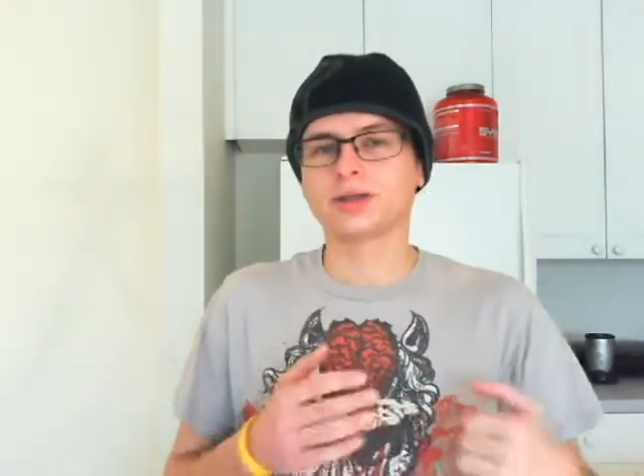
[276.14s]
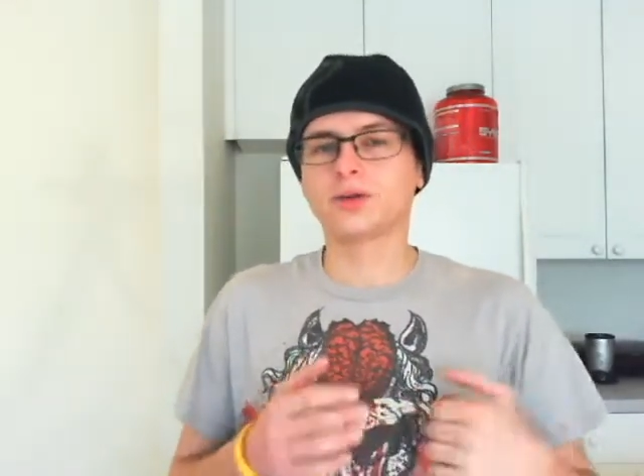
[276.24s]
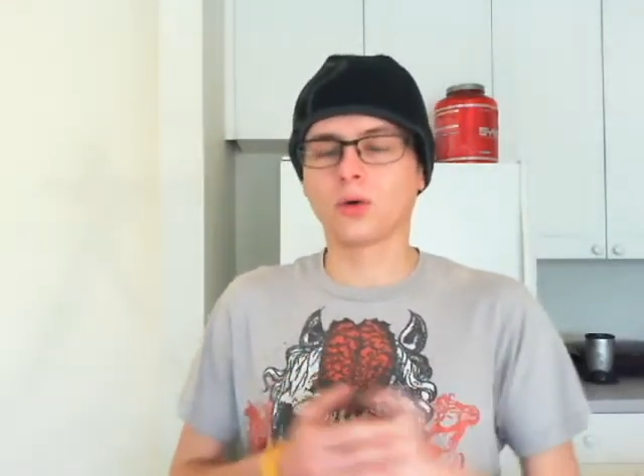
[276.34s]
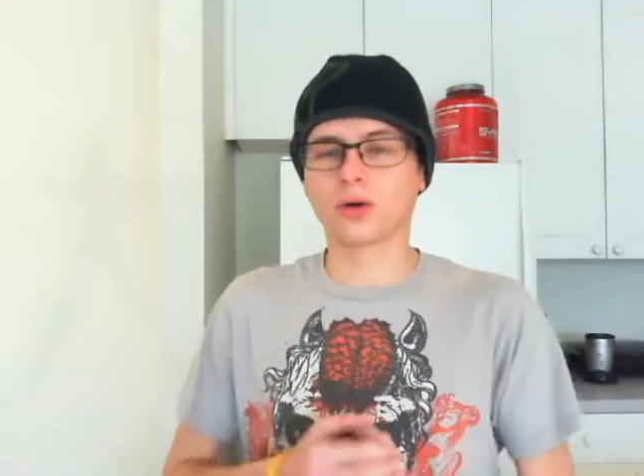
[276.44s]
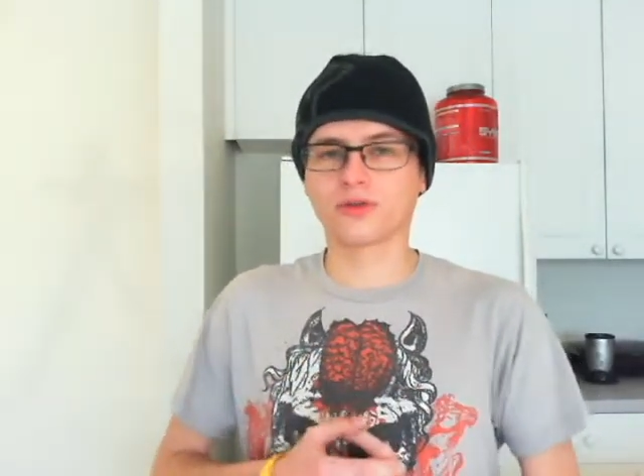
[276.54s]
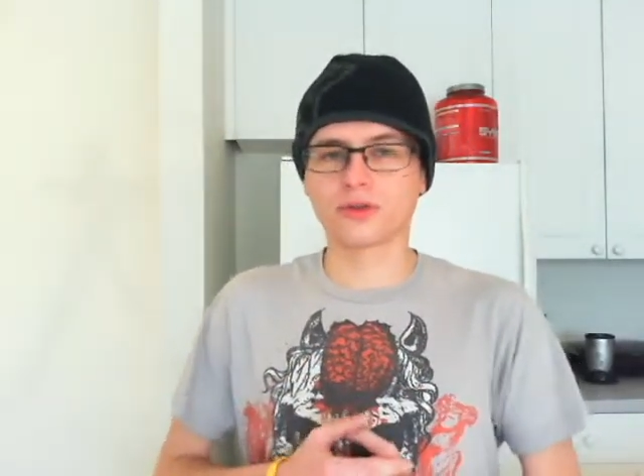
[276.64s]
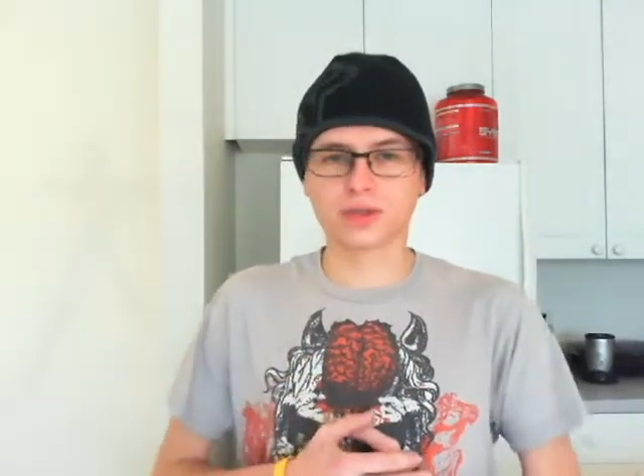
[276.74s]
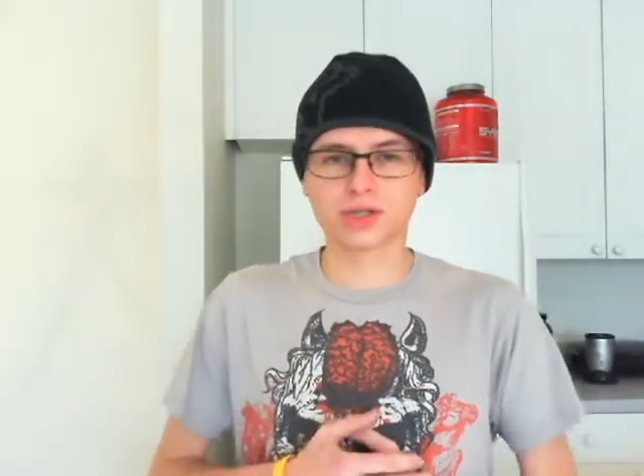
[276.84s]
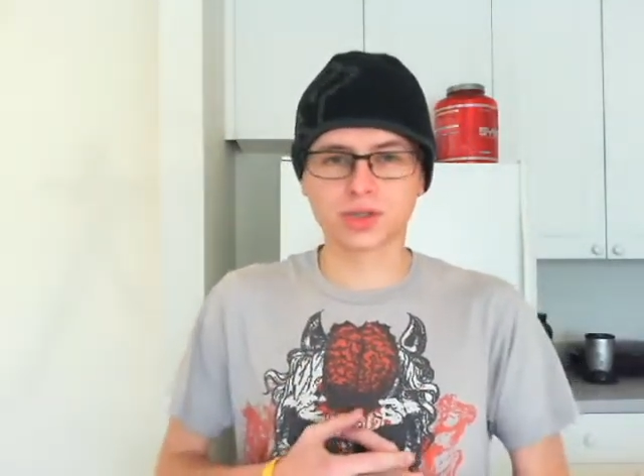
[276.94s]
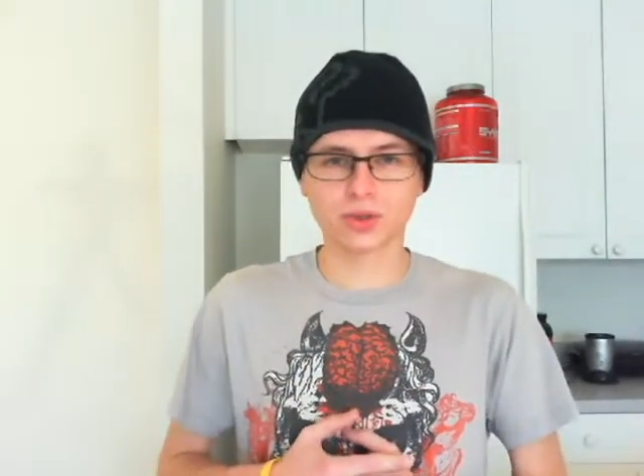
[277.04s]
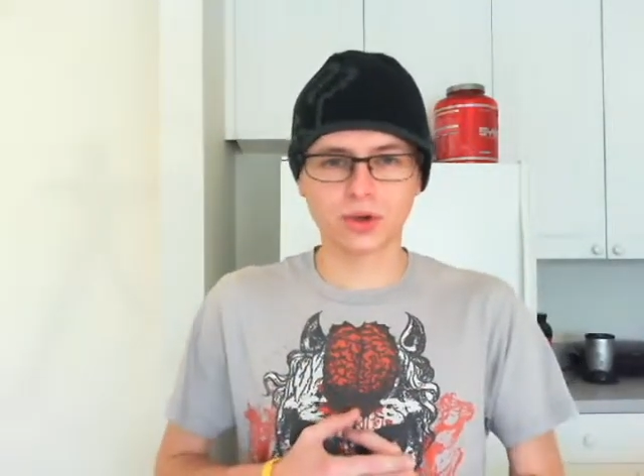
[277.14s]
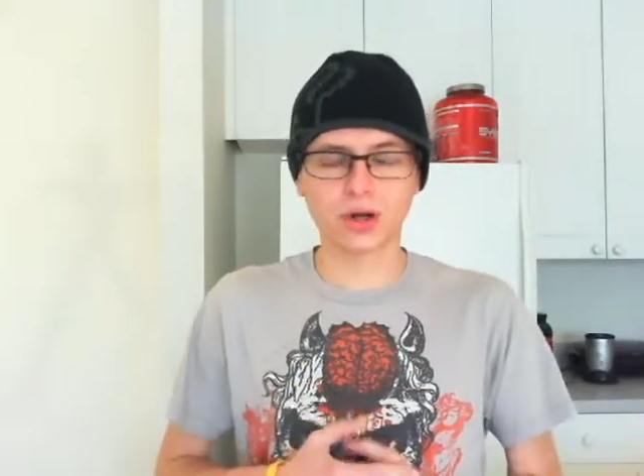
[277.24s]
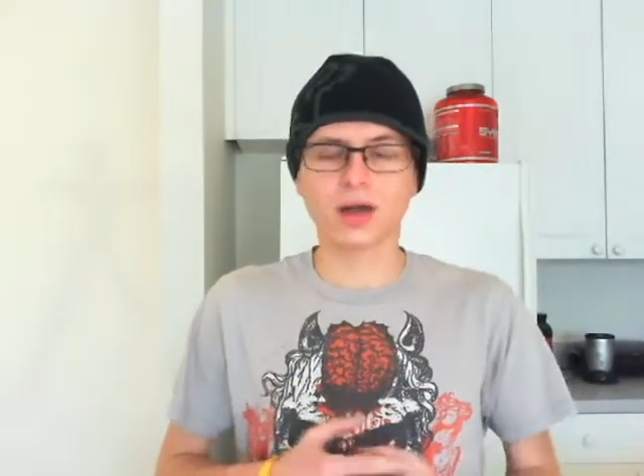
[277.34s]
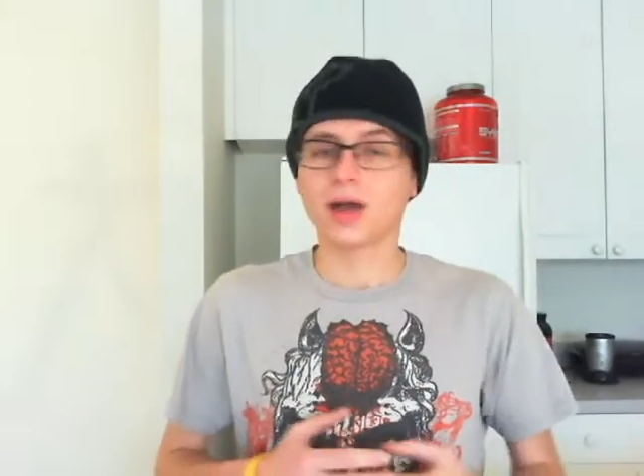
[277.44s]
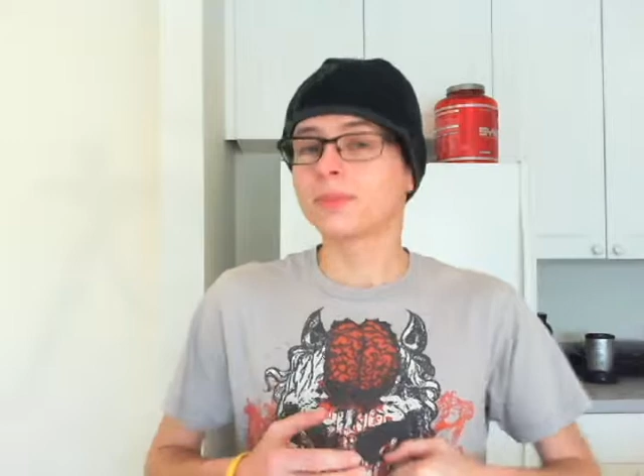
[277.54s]
to order from the
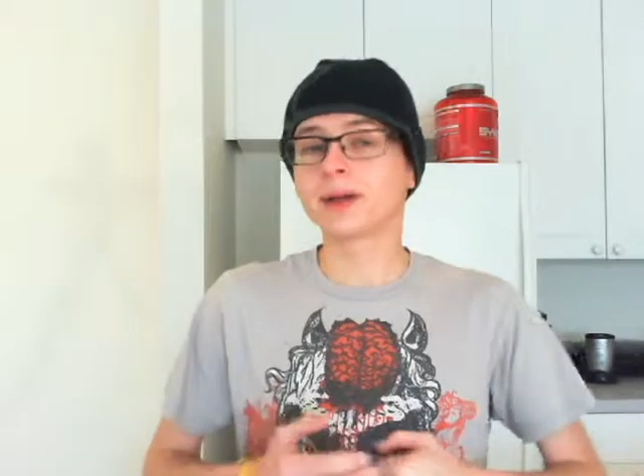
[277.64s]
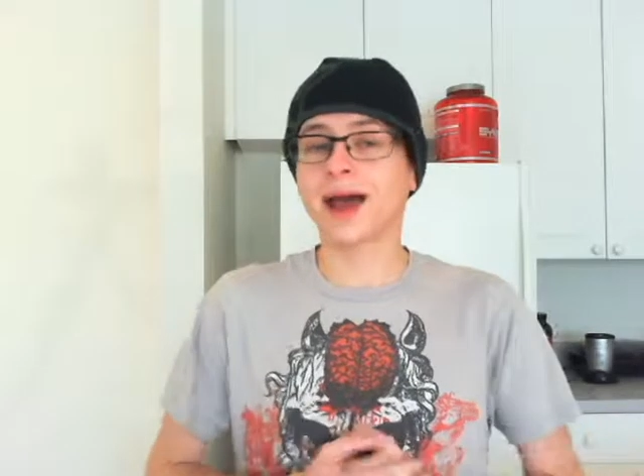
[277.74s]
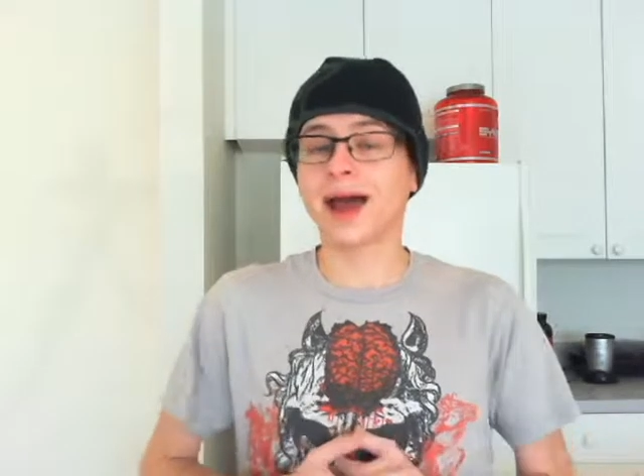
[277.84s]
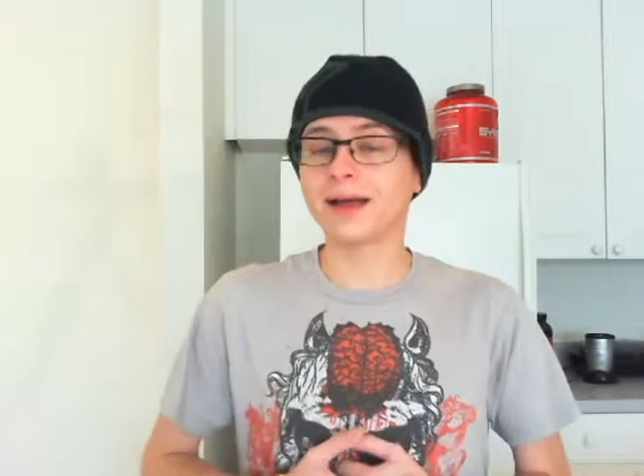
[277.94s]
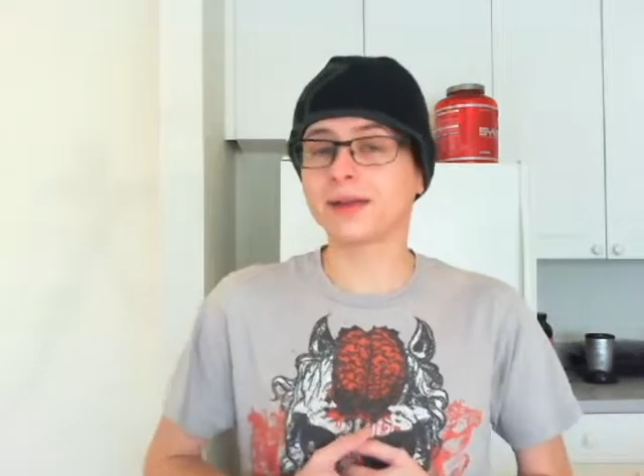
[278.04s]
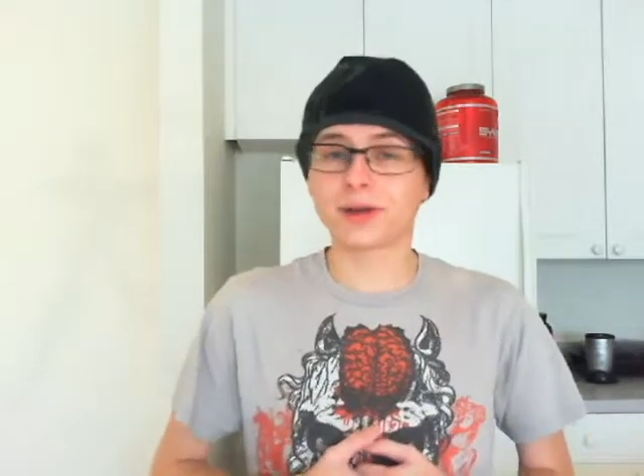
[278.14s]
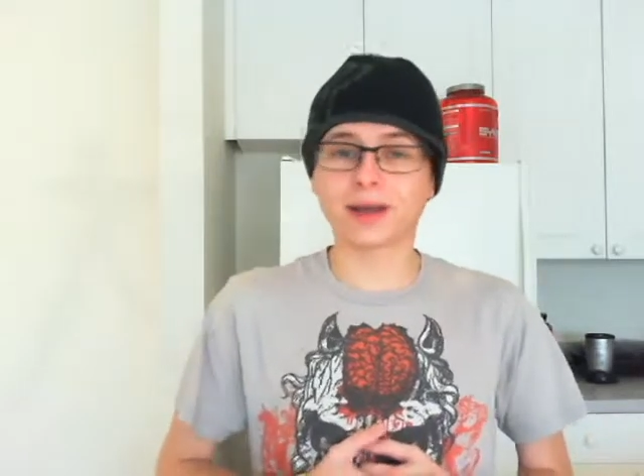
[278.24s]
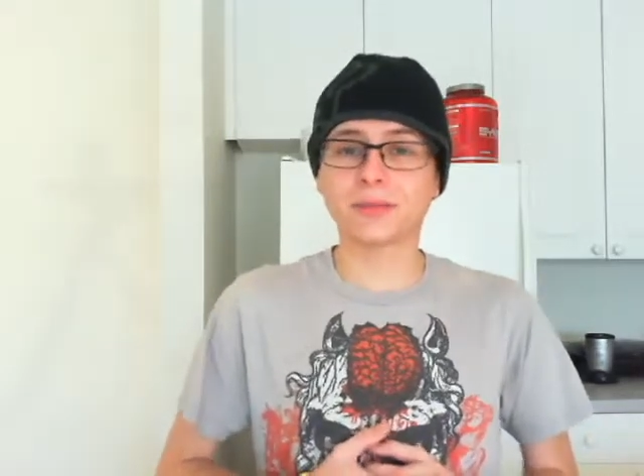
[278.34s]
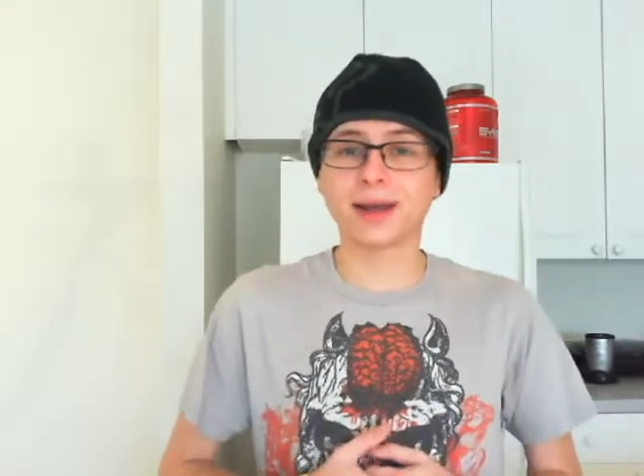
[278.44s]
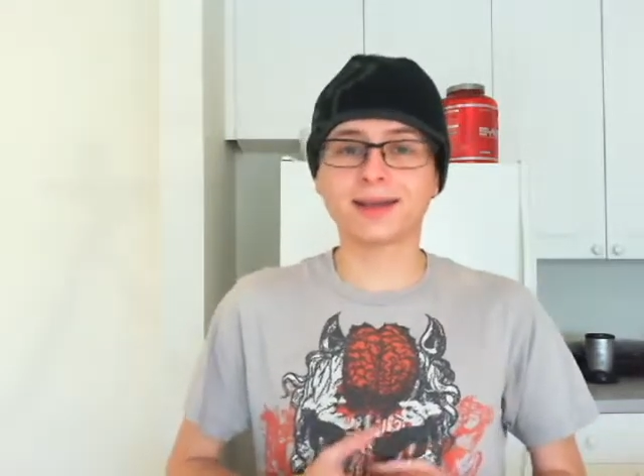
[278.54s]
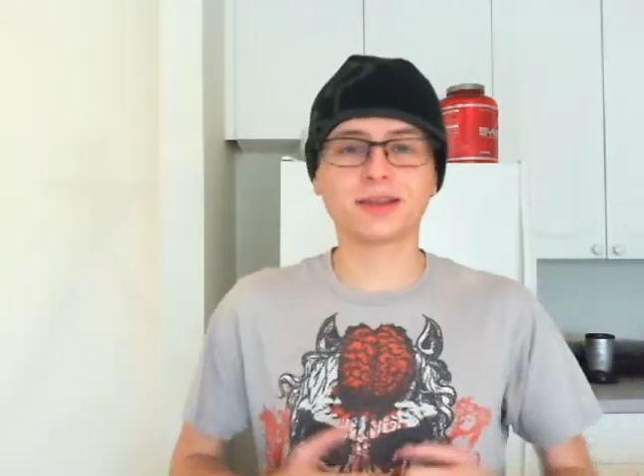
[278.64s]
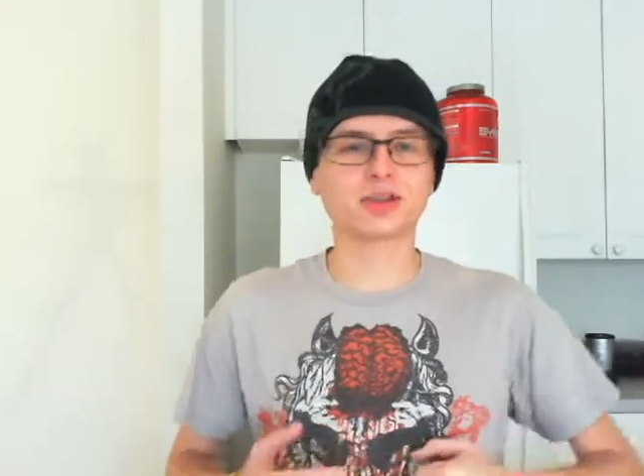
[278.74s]
store, but I highly recommend it.